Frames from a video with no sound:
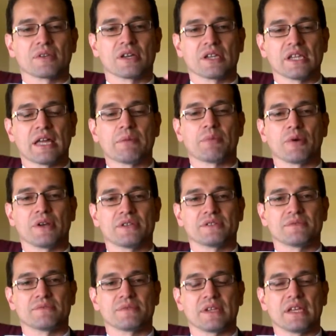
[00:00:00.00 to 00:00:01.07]
collaborate
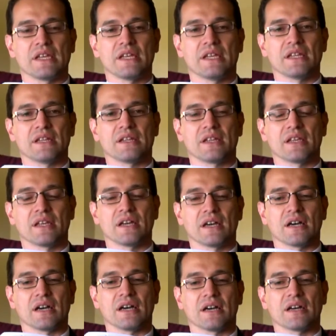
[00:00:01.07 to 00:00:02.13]
in
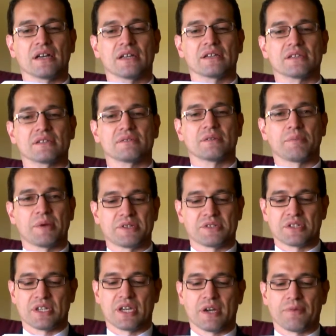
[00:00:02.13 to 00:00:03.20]
the
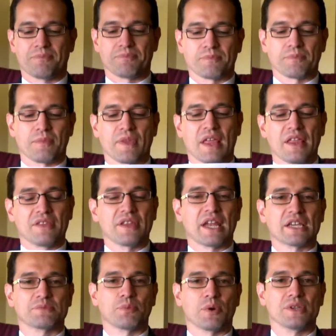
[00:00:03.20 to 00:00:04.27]
patient care. The
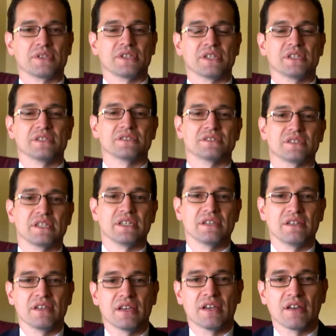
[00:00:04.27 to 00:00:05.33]
next point is
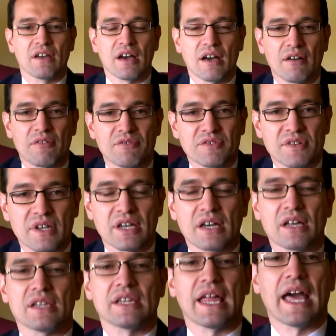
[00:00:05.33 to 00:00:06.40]
the
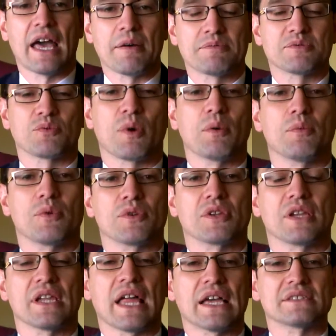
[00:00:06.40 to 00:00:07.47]
labs. When were the
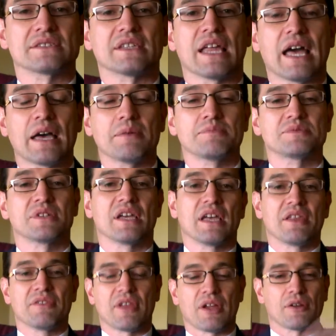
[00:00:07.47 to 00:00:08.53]
last labs
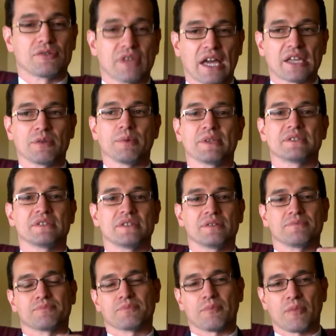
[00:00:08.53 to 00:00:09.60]
that are documented
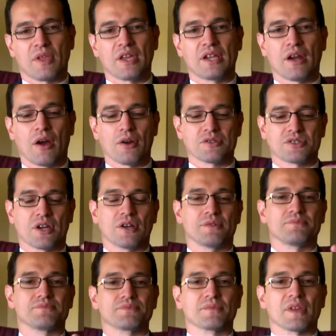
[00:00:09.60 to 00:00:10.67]
in our chart?
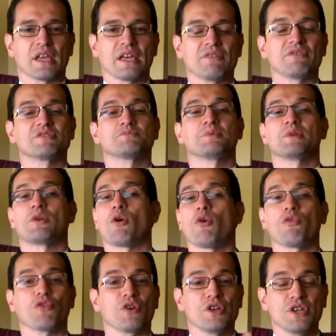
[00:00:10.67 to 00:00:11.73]
If it's been
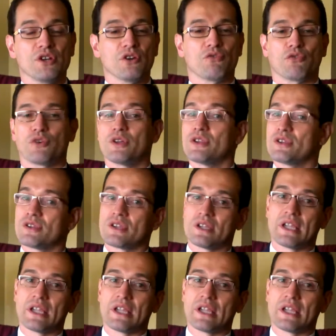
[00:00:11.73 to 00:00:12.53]
over a year for either the